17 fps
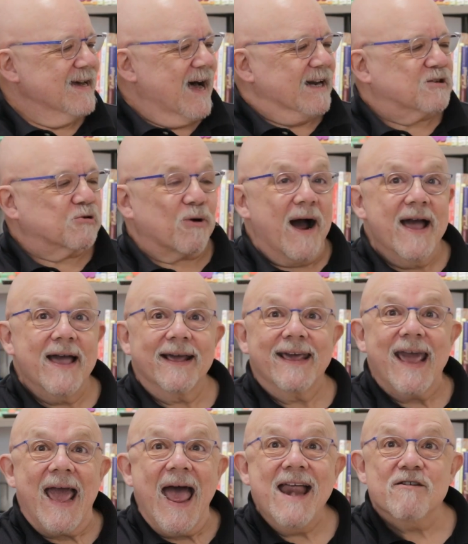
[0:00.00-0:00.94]
I try
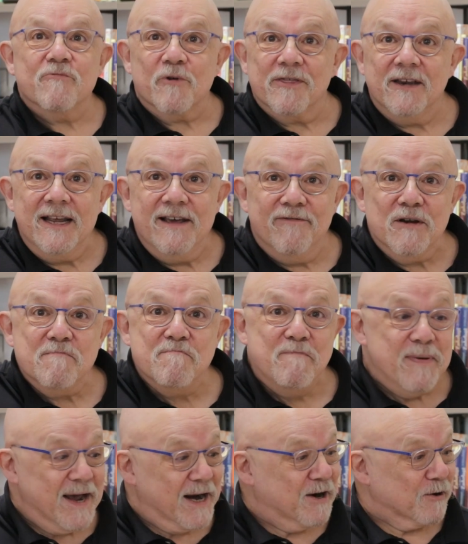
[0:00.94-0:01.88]
again with an
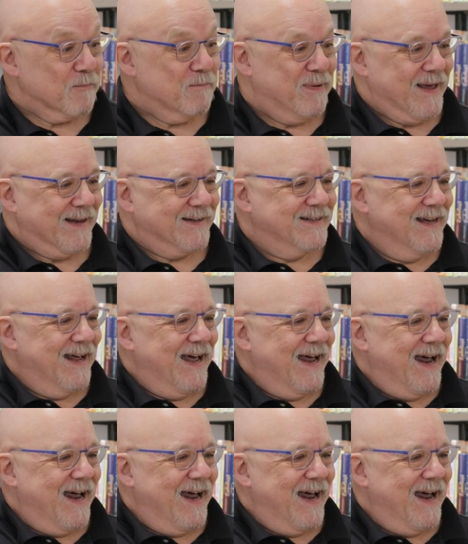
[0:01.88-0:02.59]
even bigger bit.